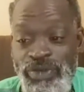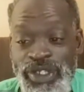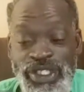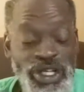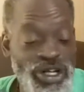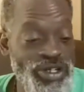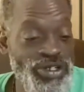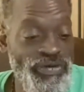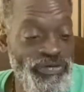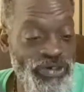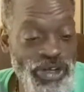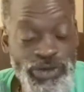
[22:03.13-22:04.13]
is a hertz
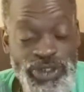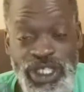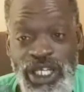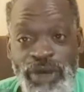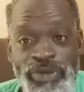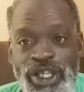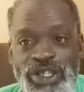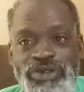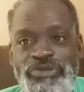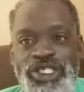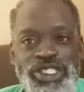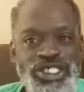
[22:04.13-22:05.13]
of frequency. I mean,
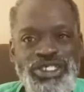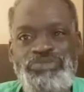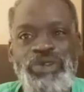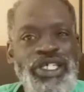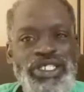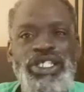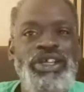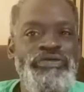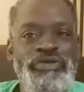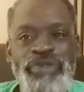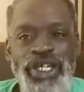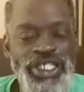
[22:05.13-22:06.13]
just basic
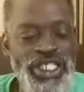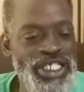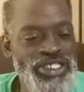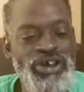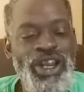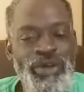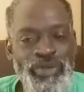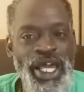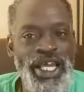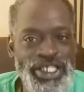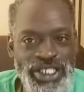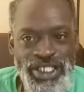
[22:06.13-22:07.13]
information. That's all I'm
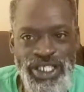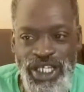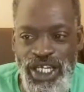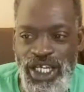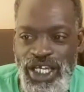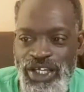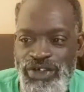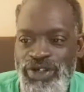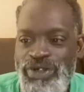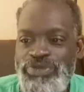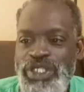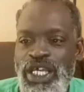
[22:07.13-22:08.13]
asking. You know
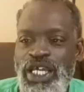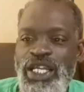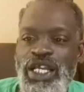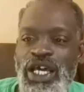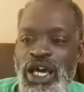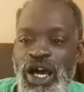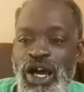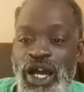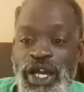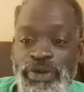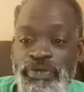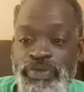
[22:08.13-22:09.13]
what I'm saying?
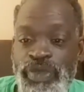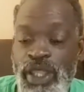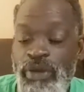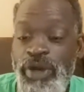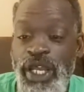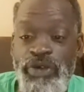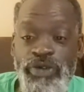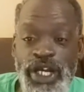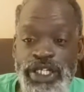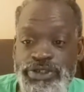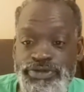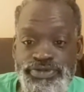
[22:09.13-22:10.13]
All right. But anyway,